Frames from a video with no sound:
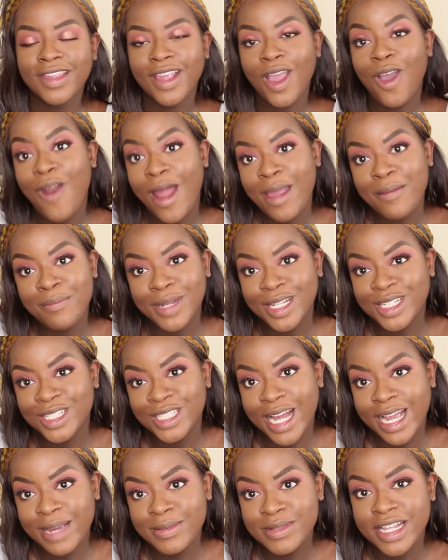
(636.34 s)
Alright, blush
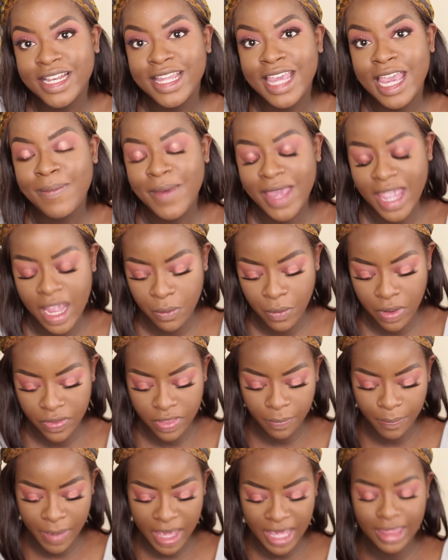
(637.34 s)
times. I'm keeping in with
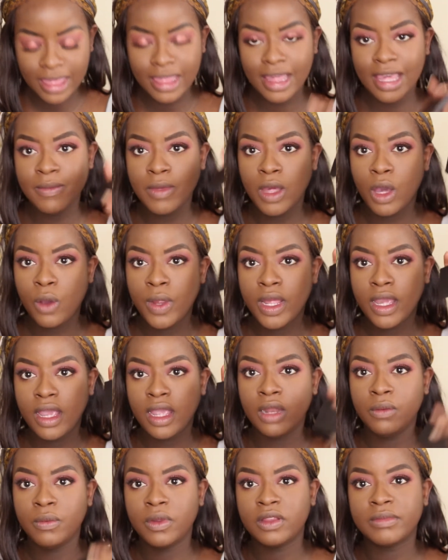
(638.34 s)
the pink theme, going
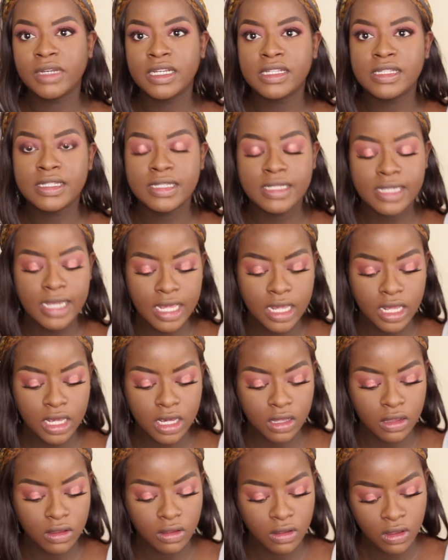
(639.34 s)
in with my
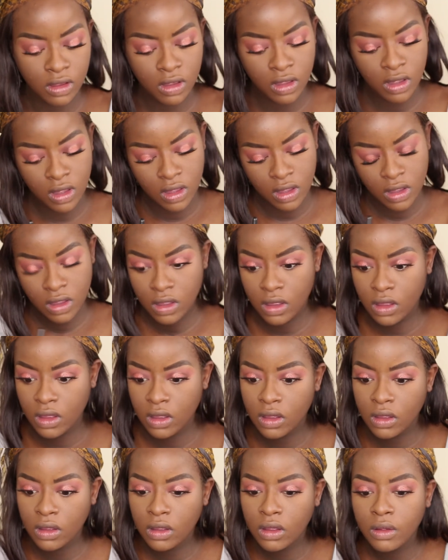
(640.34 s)
sleek
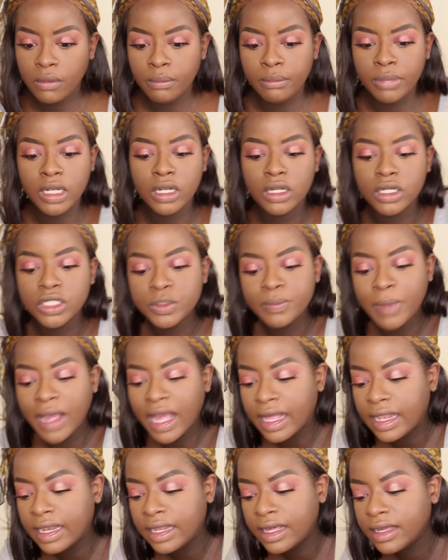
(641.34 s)
blush
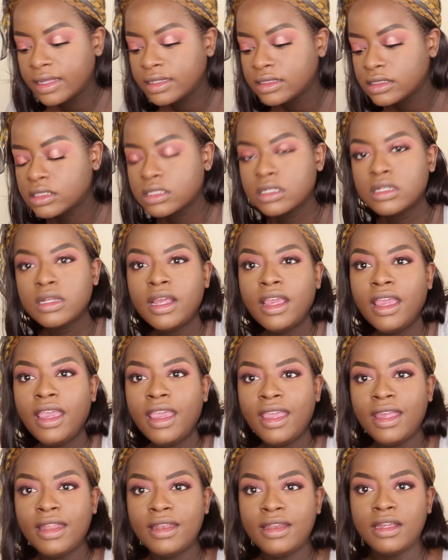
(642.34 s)
palette
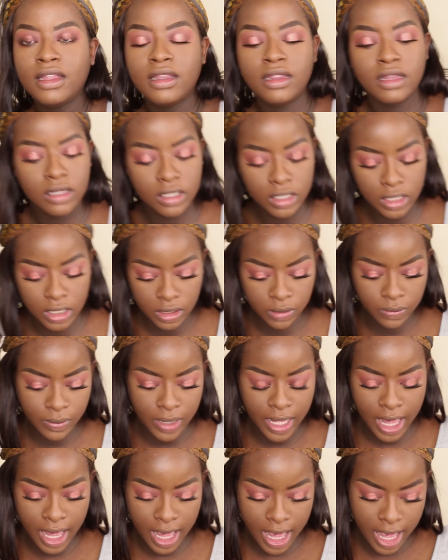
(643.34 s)
in the
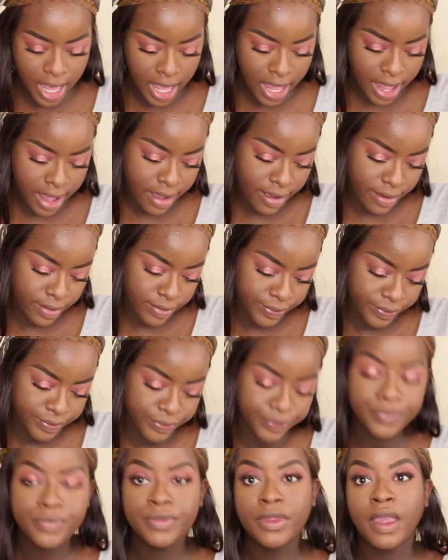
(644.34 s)
colorway
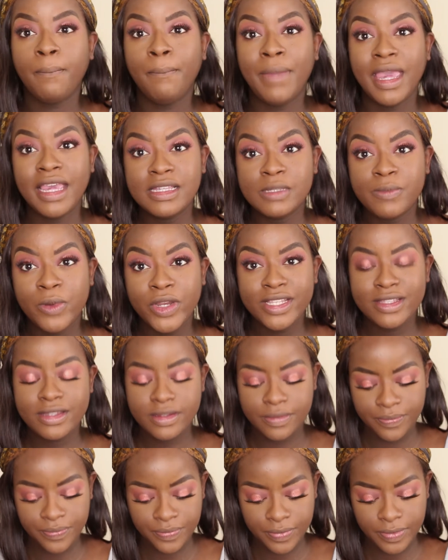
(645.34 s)
Pink Sprint.
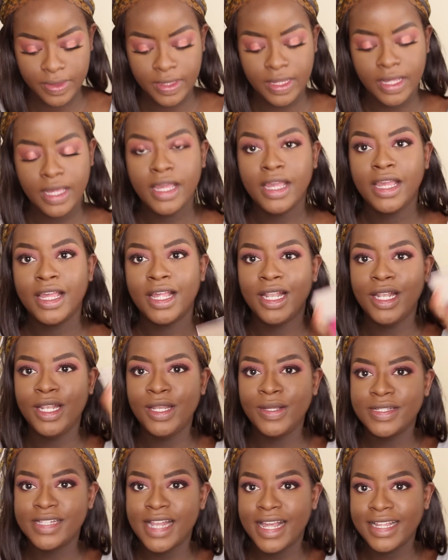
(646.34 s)
It
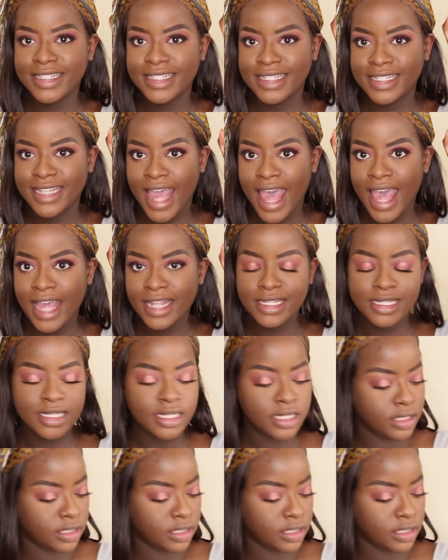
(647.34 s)
looks like that.